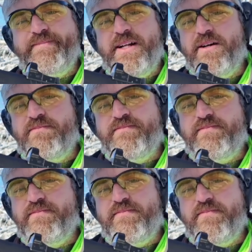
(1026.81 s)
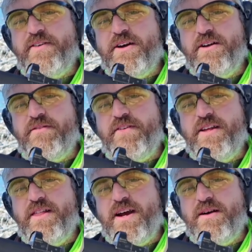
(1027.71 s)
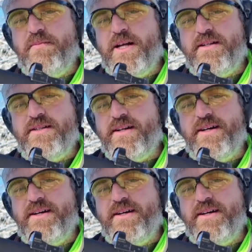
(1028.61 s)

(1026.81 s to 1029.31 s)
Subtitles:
know, failure to feed there, but